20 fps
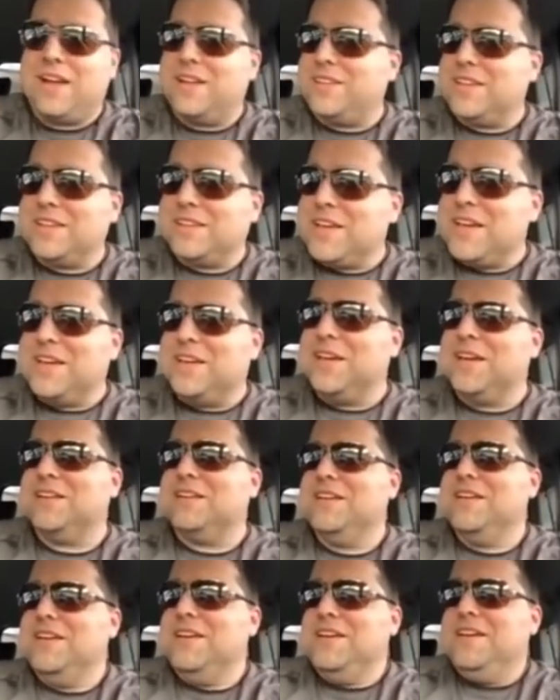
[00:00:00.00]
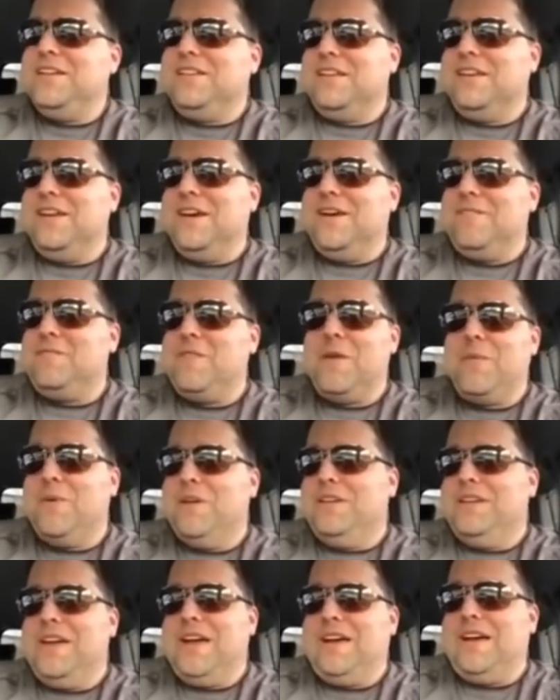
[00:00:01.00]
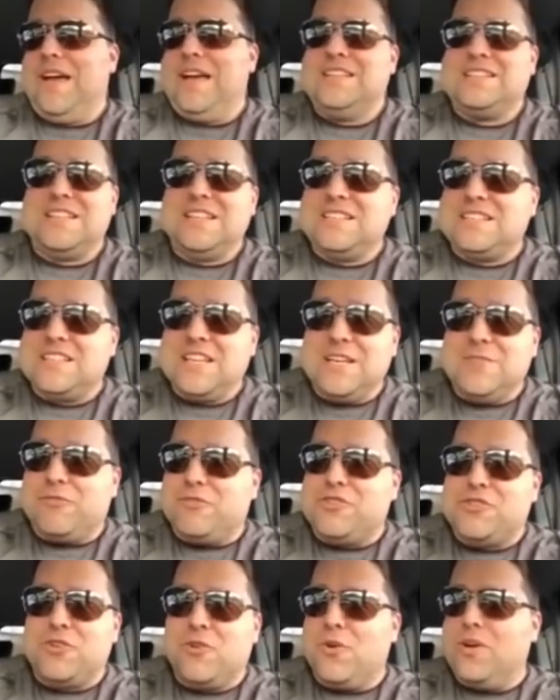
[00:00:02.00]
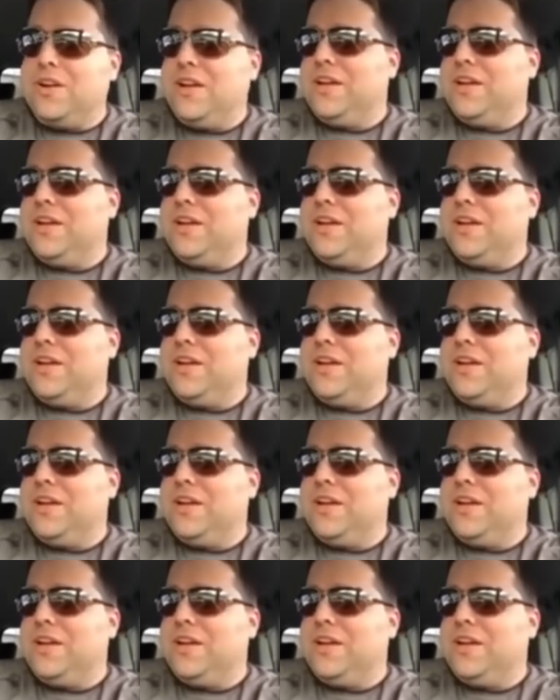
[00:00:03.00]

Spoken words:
I think they get they win the ACC for sure,